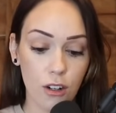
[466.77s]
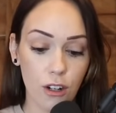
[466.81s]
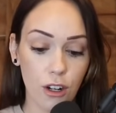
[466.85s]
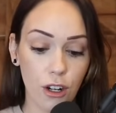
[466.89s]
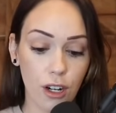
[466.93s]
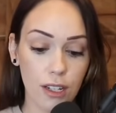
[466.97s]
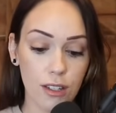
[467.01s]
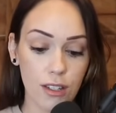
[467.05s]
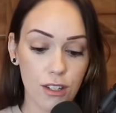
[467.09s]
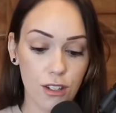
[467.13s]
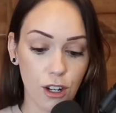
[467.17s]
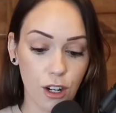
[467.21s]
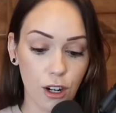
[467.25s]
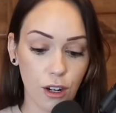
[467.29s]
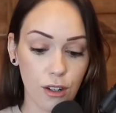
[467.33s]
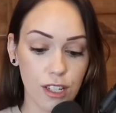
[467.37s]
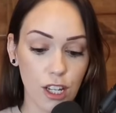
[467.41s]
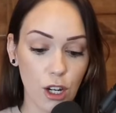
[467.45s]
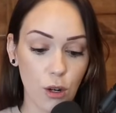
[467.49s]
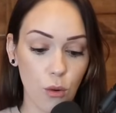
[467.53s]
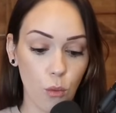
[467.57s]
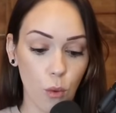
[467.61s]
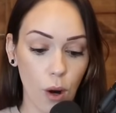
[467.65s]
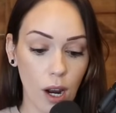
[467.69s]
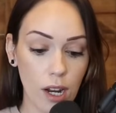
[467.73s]
her concerns
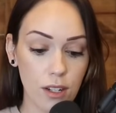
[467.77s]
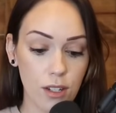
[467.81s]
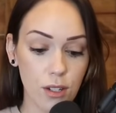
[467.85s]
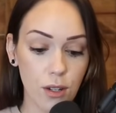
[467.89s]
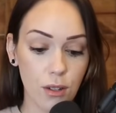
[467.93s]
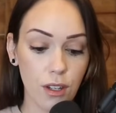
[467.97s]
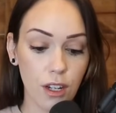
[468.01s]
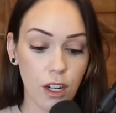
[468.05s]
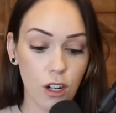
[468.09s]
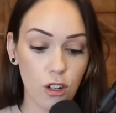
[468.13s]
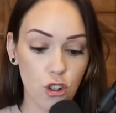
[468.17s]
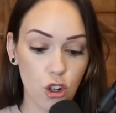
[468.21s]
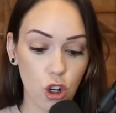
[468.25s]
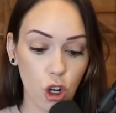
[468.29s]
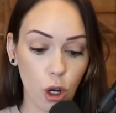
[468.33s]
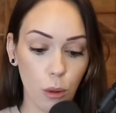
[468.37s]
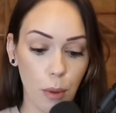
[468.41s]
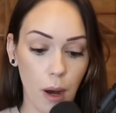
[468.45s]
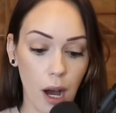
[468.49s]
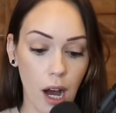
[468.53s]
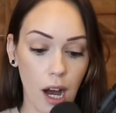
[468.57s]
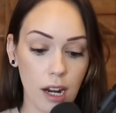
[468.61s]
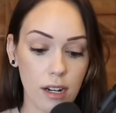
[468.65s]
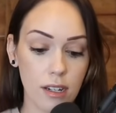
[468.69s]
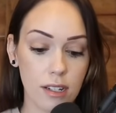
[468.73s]
and went to the control
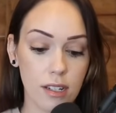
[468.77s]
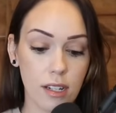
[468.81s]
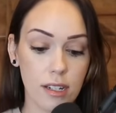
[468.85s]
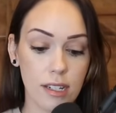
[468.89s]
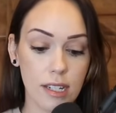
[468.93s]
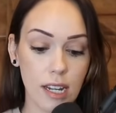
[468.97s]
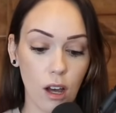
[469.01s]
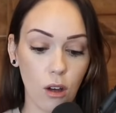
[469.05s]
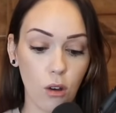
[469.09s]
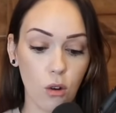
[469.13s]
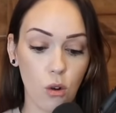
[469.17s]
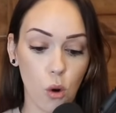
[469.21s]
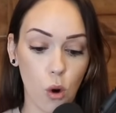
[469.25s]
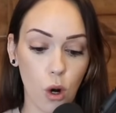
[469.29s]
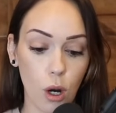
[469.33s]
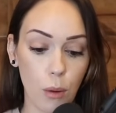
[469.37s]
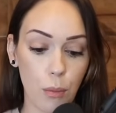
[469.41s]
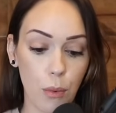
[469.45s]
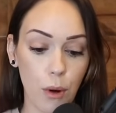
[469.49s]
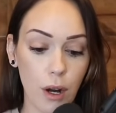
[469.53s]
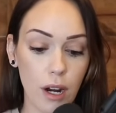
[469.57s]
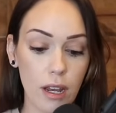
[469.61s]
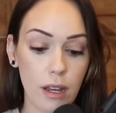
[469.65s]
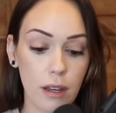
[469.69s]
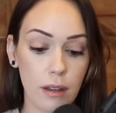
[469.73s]
pod to tell
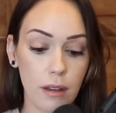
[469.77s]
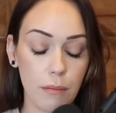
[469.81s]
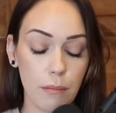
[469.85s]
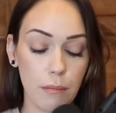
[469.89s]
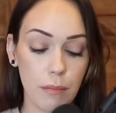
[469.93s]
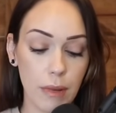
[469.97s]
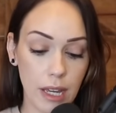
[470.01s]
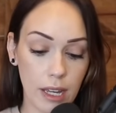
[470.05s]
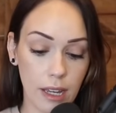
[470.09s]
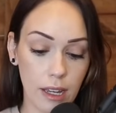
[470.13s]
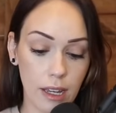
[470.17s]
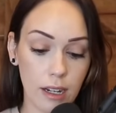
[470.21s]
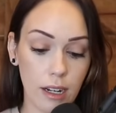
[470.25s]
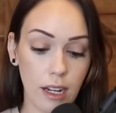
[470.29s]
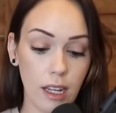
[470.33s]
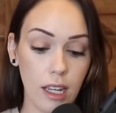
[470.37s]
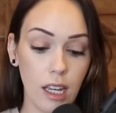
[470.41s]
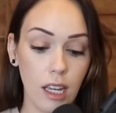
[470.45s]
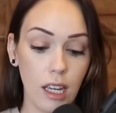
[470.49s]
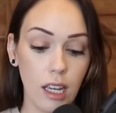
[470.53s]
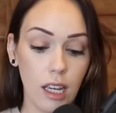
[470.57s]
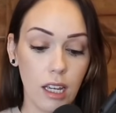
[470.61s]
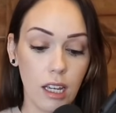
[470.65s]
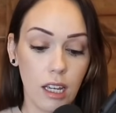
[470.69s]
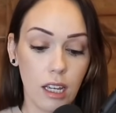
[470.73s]
corporate Mitten
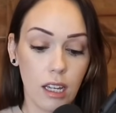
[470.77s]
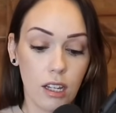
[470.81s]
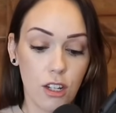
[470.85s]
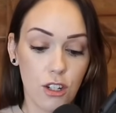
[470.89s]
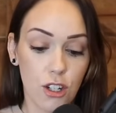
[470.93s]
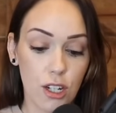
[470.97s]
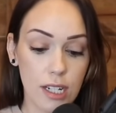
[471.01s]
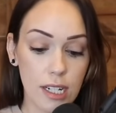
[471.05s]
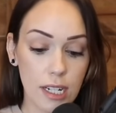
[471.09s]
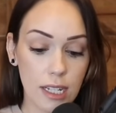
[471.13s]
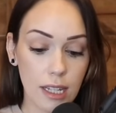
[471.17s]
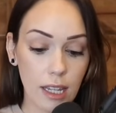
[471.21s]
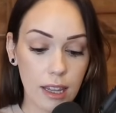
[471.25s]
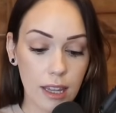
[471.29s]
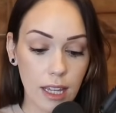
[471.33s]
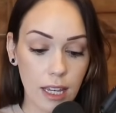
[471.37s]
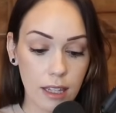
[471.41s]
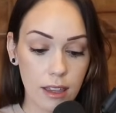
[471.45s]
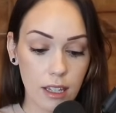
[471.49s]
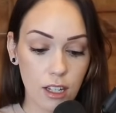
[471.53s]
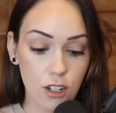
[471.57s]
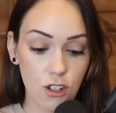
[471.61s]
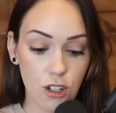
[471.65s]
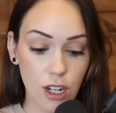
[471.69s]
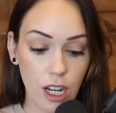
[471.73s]
she didn't think
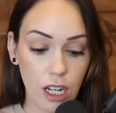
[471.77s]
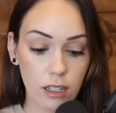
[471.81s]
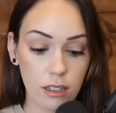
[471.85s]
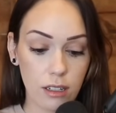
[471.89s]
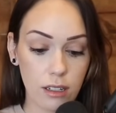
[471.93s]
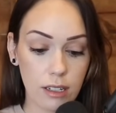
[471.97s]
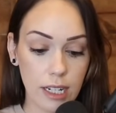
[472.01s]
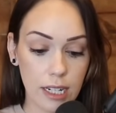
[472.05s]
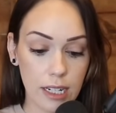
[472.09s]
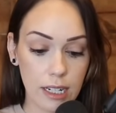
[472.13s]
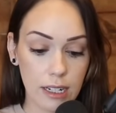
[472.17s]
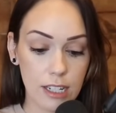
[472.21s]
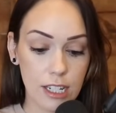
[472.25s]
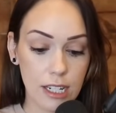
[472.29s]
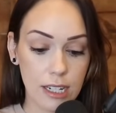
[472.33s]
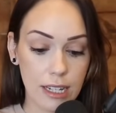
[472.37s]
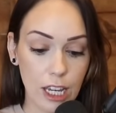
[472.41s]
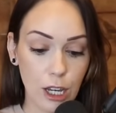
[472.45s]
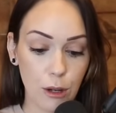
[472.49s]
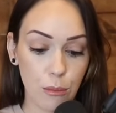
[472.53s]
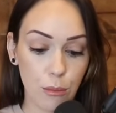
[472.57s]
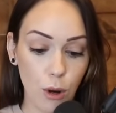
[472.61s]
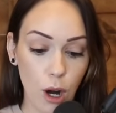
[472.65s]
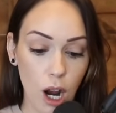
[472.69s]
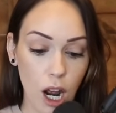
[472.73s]
the jail needed to
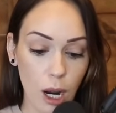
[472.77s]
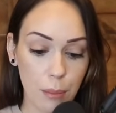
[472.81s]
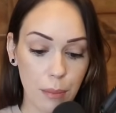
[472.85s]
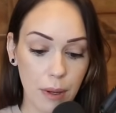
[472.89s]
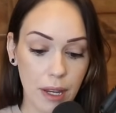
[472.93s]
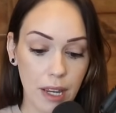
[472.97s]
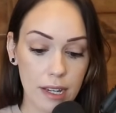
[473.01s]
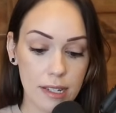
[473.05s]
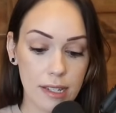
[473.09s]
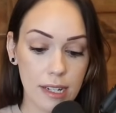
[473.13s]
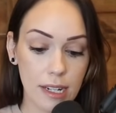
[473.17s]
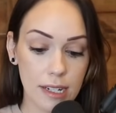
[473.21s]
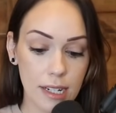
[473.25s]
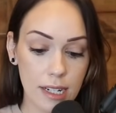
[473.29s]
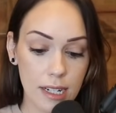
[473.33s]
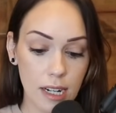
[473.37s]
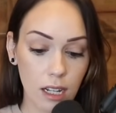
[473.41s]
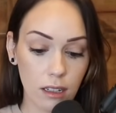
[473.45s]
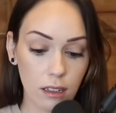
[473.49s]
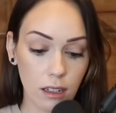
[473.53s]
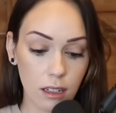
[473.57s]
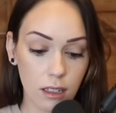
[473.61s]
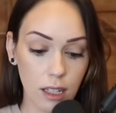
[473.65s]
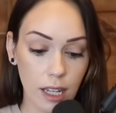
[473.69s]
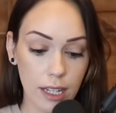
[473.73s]
keep Brock because he did not
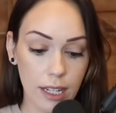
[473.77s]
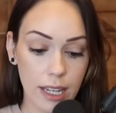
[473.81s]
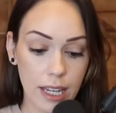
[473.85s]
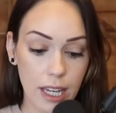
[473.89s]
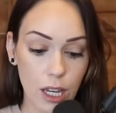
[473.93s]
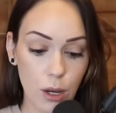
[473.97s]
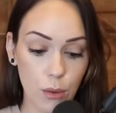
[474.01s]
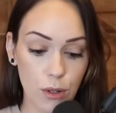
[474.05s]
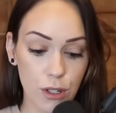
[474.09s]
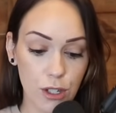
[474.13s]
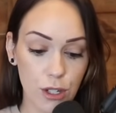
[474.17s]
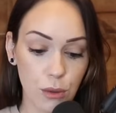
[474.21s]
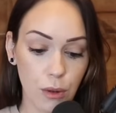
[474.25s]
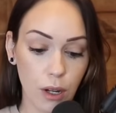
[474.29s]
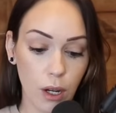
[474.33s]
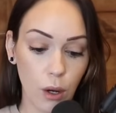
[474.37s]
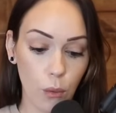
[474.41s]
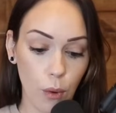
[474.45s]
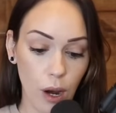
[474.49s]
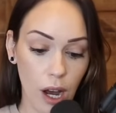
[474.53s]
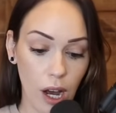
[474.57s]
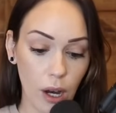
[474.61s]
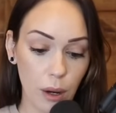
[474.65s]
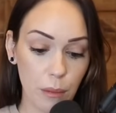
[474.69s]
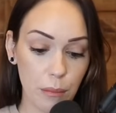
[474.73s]
look like he was doing
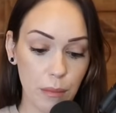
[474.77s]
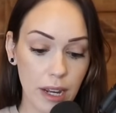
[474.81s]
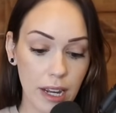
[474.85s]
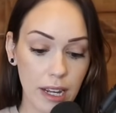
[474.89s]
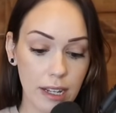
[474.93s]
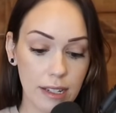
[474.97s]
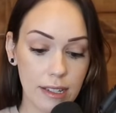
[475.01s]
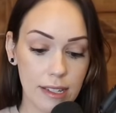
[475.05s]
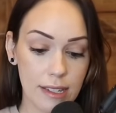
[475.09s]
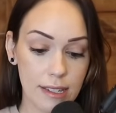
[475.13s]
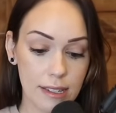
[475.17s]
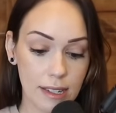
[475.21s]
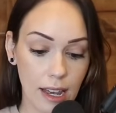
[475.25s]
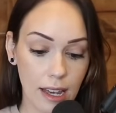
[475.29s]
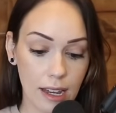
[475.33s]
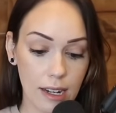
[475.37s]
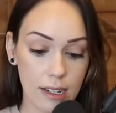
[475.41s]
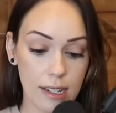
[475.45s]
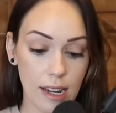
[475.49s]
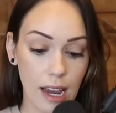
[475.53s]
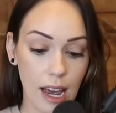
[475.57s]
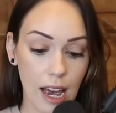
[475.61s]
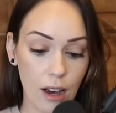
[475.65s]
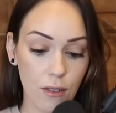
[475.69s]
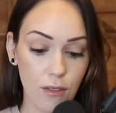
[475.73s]
well. Mitten said
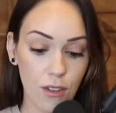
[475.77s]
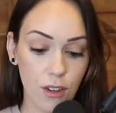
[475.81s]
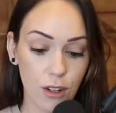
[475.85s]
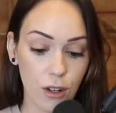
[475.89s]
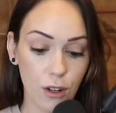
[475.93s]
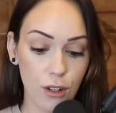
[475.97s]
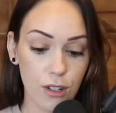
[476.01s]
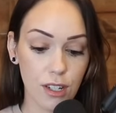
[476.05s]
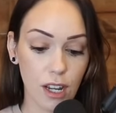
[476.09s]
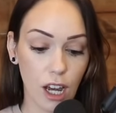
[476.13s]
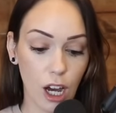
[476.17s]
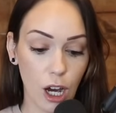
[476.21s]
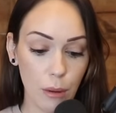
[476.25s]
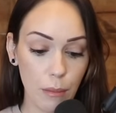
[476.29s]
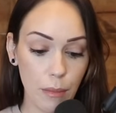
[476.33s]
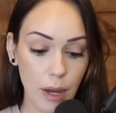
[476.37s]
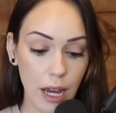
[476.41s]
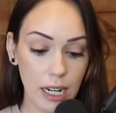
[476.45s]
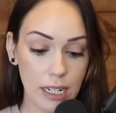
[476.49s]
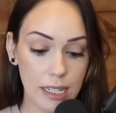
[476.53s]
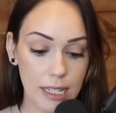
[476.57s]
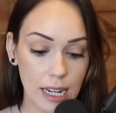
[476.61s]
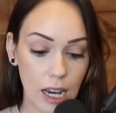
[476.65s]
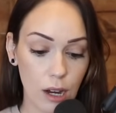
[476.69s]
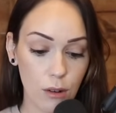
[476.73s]
to have the nurse come
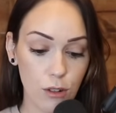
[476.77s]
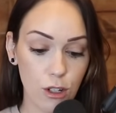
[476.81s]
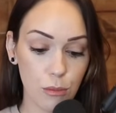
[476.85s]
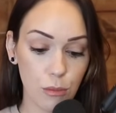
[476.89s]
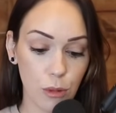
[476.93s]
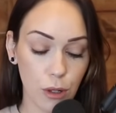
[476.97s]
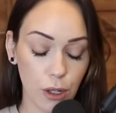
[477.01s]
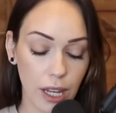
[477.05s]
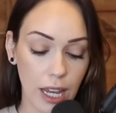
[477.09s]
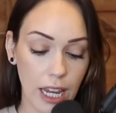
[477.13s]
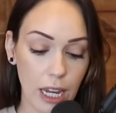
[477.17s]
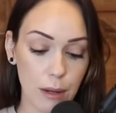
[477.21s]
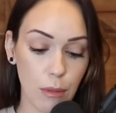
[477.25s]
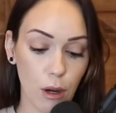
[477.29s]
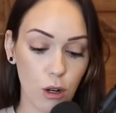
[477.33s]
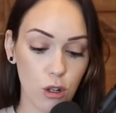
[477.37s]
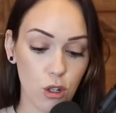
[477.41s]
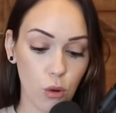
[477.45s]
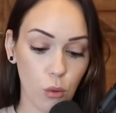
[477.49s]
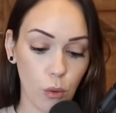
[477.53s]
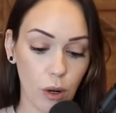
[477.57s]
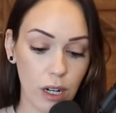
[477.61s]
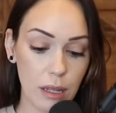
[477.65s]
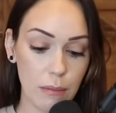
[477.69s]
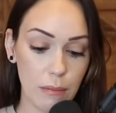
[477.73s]
back down to booking about
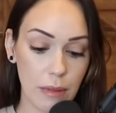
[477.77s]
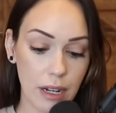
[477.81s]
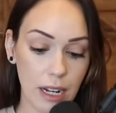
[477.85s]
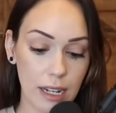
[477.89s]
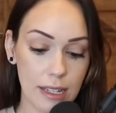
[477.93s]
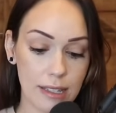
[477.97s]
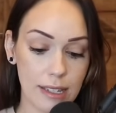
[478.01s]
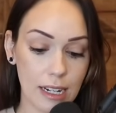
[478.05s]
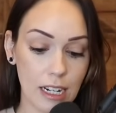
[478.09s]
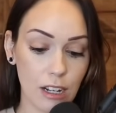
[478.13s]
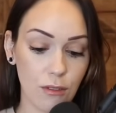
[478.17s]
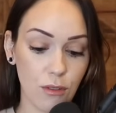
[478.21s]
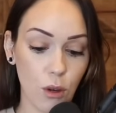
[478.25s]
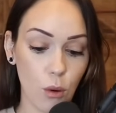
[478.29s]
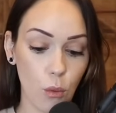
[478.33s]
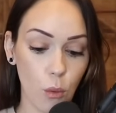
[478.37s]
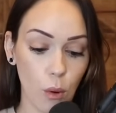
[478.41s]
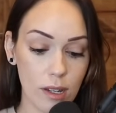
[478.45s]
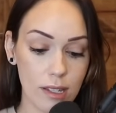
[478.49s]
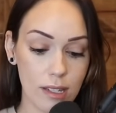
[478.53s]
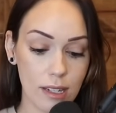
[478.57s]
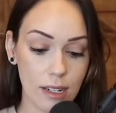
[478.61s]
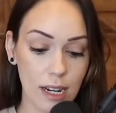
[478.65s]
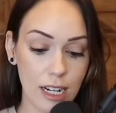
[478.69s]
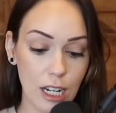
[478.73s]
20 minutes and if he
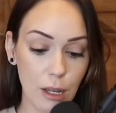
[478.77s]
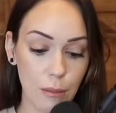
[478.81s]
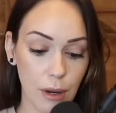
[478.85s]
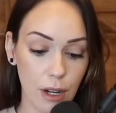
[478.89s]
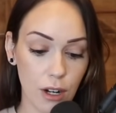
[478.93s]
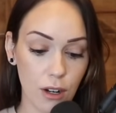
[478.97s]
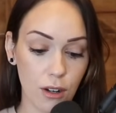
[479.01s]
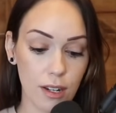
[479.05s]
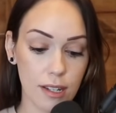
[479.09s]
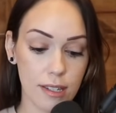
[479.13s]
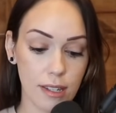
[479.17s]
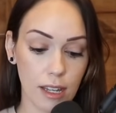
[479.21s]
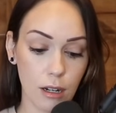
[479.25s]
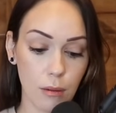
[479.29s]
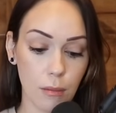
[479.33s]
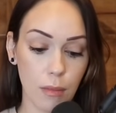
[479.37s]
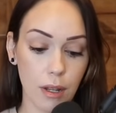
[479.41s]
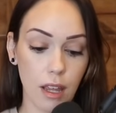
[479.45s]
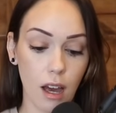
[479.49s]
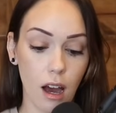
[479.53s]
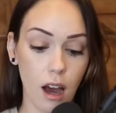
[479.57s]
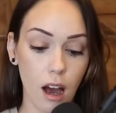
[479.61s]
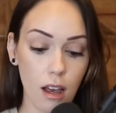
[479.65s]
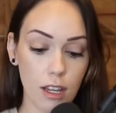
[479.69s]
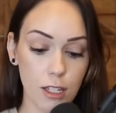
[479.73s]
wasn't any better to send him to the
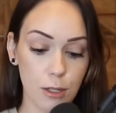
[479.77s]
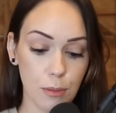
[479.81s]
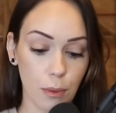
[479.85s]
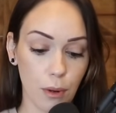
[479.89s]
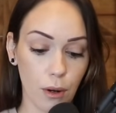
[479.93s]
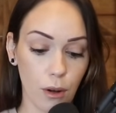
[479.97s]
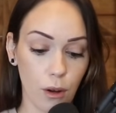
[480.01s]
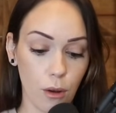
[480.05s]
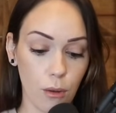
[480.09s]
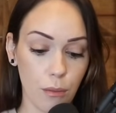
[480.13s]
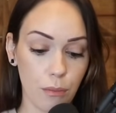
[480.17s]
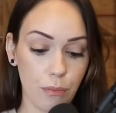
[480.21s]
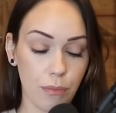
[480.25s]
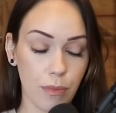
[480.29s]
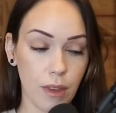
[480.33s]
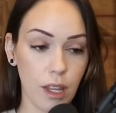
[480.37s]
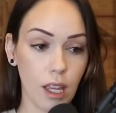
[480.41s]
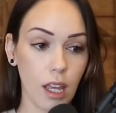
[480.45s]
hospital.